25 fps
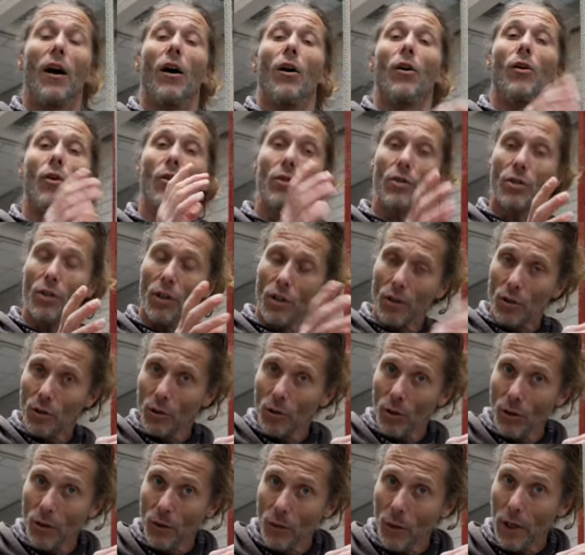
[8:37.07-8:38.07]
Also
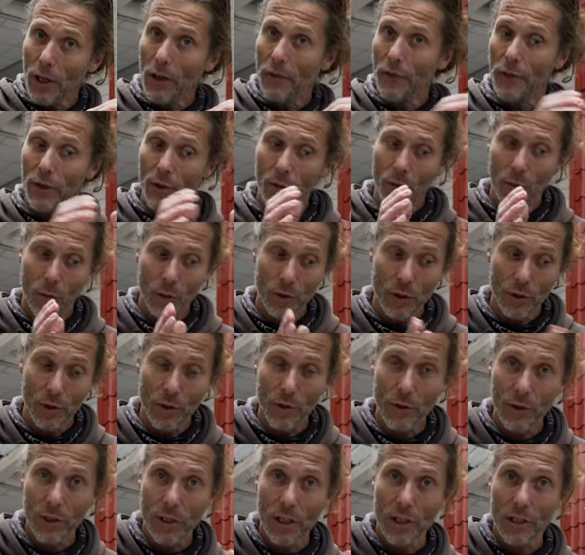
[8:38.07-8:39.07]
cool, if you
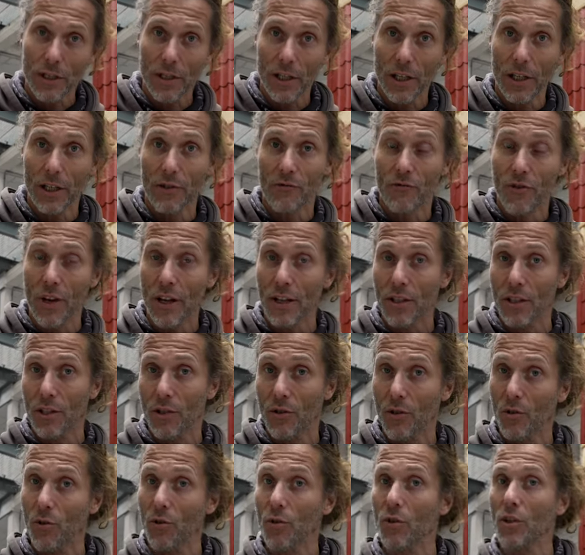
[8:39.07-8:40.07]
use this in
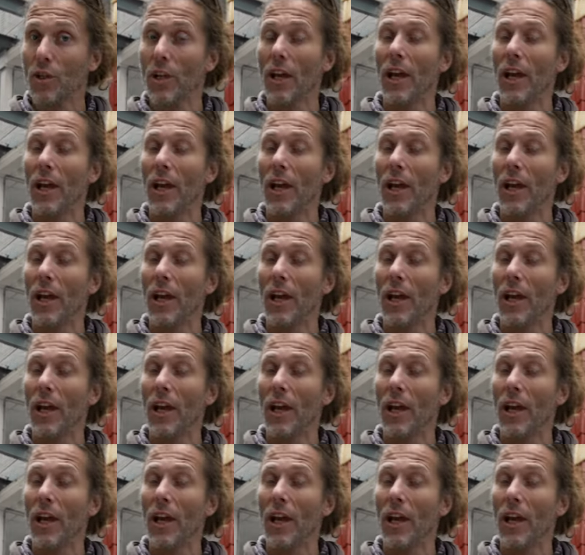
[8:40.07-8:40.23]
rescues,